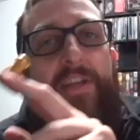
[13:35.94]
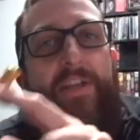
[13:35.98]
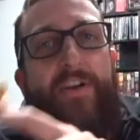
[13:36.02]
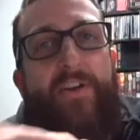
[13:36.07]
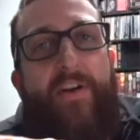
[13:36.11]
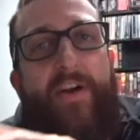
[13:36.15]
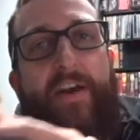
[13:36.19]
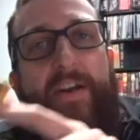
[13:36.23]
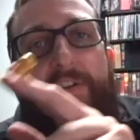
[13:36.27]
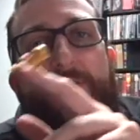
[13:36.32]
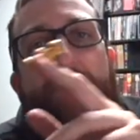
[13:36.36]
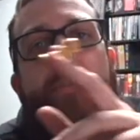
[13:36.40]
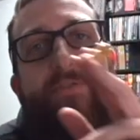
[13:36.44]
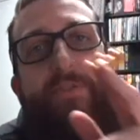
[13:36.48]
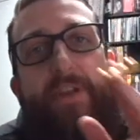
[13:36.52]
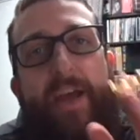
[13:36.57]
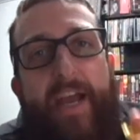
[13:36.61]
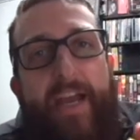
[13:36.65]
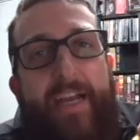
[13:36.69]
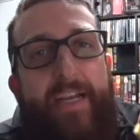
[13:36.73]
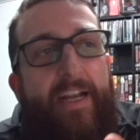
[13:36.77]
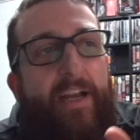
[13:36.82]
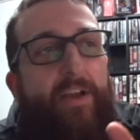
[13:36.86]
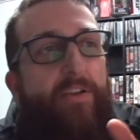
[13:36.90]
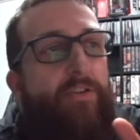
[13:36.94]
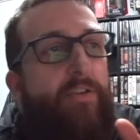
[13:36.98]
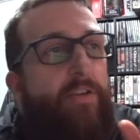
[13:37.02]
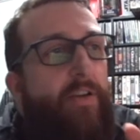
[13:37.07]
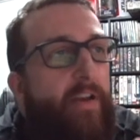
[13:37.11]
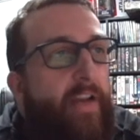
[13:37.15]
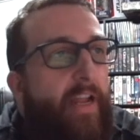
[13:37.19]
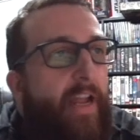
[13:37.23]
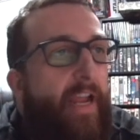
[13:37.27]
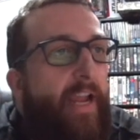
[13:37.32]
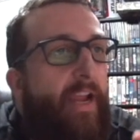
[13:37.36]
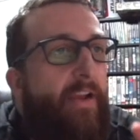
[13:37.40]
to $900 to $800,
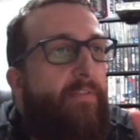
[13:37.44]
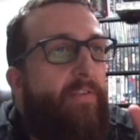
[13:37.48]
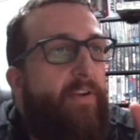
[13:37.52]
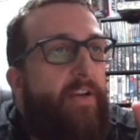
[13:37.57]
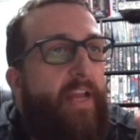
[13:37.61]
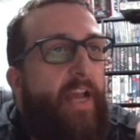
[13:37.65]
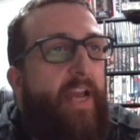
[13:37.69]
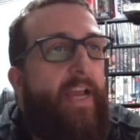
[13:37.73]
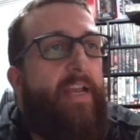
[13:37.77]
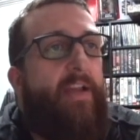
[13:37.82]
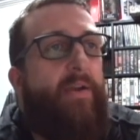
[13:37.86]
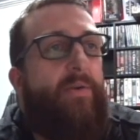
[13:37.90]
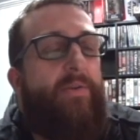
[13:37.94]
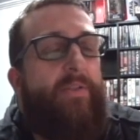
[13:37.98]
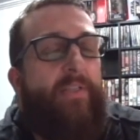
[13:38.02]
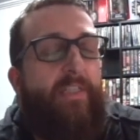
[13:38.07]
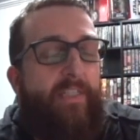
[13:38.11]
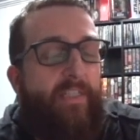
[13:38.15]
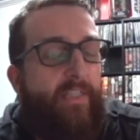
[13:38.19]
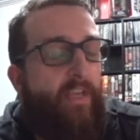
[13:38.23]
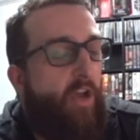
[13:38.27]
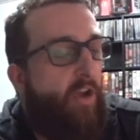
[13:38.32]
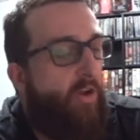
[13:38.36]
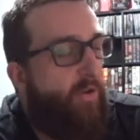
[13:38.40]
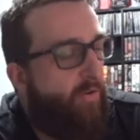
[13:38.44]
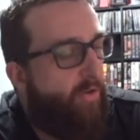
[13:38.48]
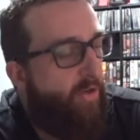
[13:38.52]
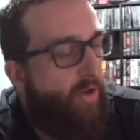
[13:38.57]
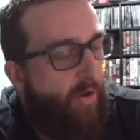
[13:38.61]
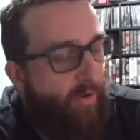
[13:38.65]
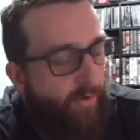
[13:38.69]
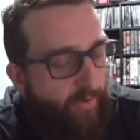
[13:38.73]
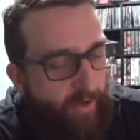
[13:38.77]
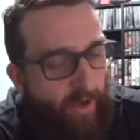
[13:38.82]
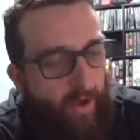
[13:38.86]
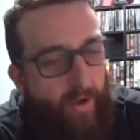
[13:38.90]
and every day I would
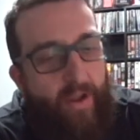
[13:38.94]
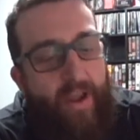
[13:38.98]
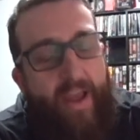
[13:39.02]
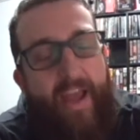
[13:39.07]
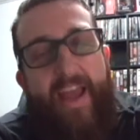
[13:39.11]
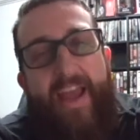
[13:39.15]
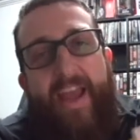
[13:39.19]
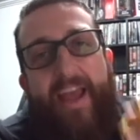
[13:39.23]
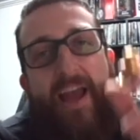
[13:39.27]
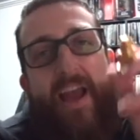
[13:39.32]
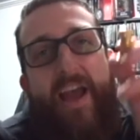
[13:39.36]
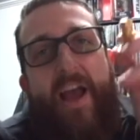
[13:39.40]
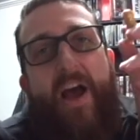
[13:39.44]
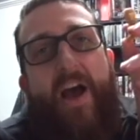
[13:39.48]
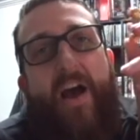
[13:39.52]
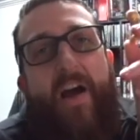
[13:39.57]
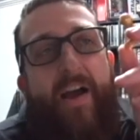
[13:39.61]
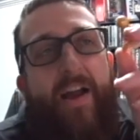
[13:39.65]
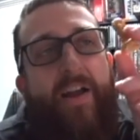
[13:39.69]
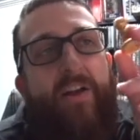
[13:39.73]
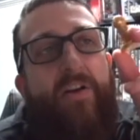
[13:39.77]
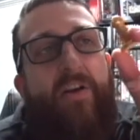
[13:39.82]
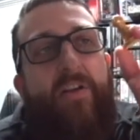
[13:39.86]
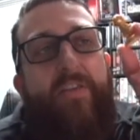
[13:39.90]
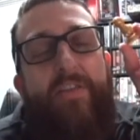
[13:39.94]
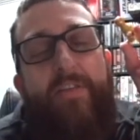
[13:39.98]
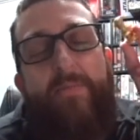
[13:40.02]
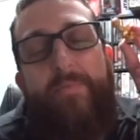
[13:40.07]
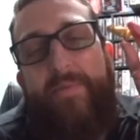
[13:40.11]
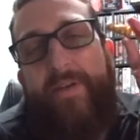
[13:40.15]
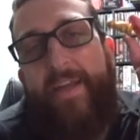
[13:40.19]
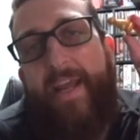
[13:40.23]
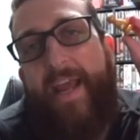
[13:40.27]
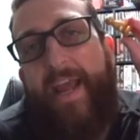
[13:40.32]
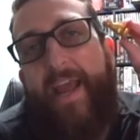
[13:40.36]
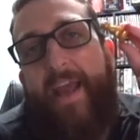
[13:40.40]
go. I got
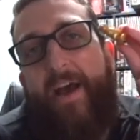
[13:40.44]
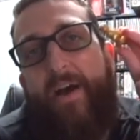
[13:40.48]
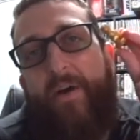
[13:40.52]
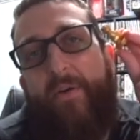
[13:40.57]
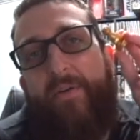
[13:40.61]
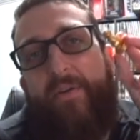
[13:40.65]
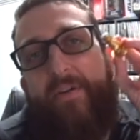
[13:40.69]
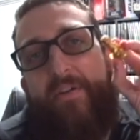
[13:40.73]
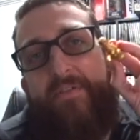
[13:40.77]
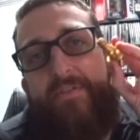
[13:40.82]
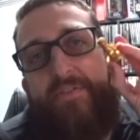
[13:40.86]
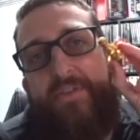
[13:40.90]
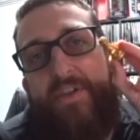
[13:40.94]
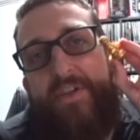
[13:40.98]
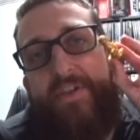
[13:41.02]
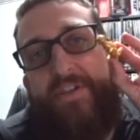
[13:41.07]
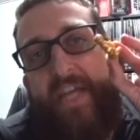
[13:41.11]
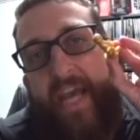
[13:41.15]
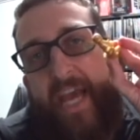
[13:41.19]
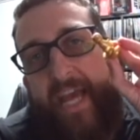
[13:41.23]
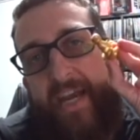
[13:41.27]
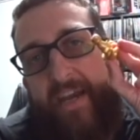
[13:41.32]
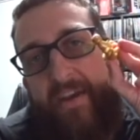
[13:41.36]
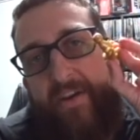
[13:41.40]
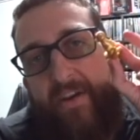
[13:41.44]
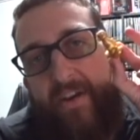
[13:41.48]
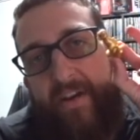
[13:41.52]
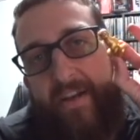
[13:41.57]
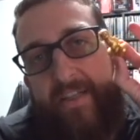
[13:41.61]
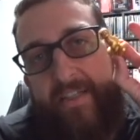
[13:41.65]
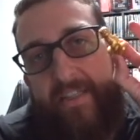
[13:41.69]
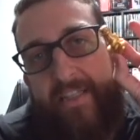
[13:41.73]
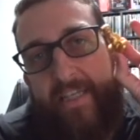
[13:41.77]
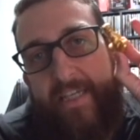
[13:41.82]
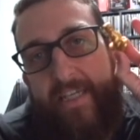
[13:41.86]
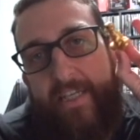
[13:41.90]
them down to
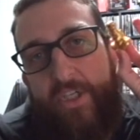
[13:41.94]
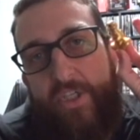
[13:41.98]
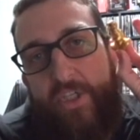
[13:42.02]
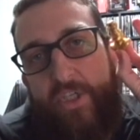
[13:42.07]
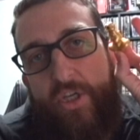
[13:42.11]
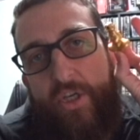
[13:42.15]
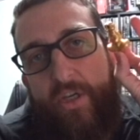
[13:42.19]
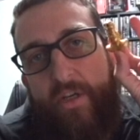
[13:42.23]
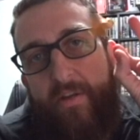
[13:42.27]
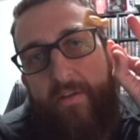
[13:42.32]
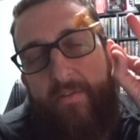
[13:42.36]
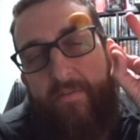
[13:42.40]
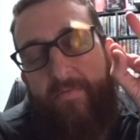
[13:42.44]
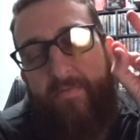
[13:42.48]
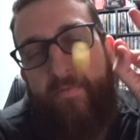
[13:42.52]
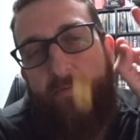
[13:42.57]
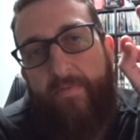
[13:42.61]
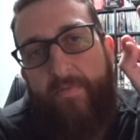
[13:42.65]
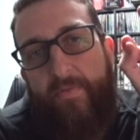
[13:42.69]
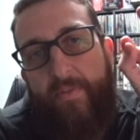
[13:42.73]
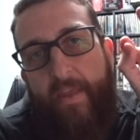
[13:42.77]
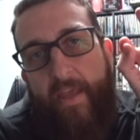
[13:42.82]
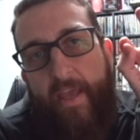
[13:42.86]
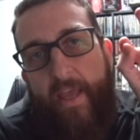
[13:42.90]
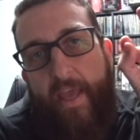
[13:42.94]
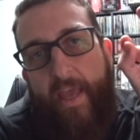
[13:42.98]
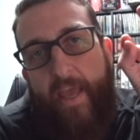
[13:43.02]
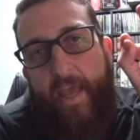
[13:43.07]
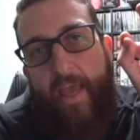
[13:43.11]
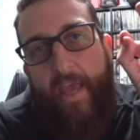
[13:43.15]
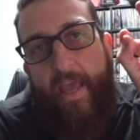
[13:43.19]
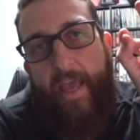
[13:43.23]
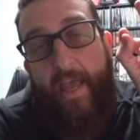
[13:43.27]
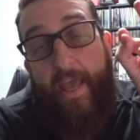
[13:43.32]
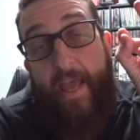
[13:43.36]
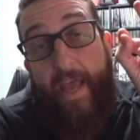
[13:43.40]
$10 each,
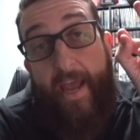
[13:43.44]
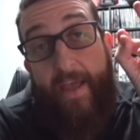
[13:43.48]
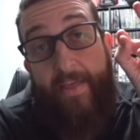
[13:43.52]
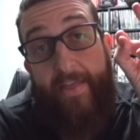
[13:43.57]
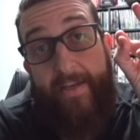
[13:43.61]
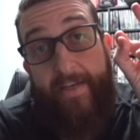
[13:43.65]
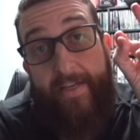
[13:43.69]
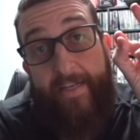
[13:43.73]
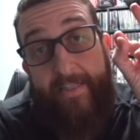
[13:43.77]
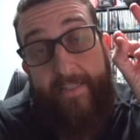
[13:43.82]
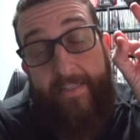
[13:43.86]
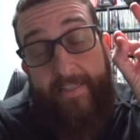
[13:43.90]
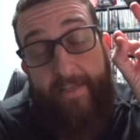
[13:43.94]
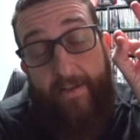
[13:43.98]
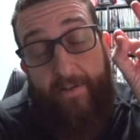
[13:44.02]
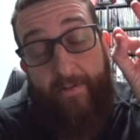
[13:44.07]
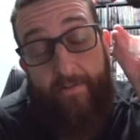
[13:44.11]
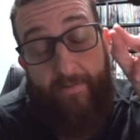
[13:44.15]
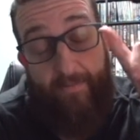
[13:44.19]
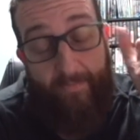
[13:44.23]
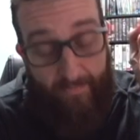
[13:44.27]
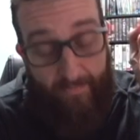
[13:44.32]
and they didn't sell.